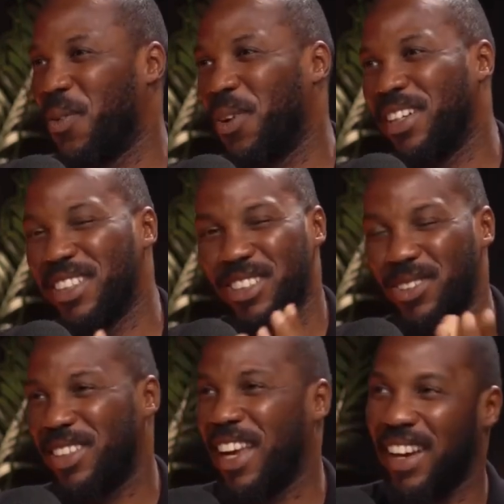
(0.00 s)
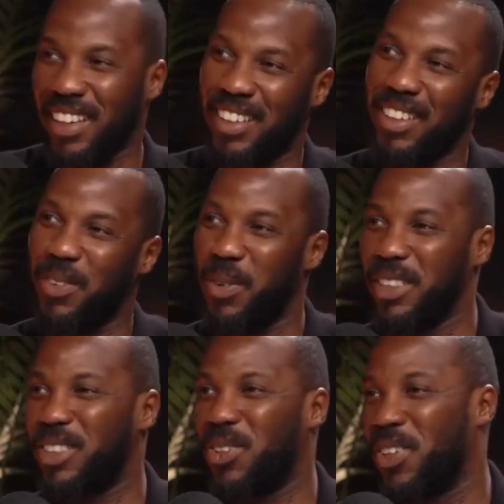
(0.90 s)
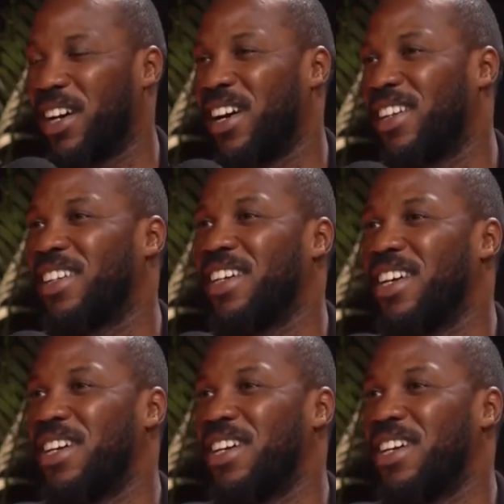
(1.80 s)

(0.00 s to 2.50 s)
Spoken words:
One is so technical and one is so organic.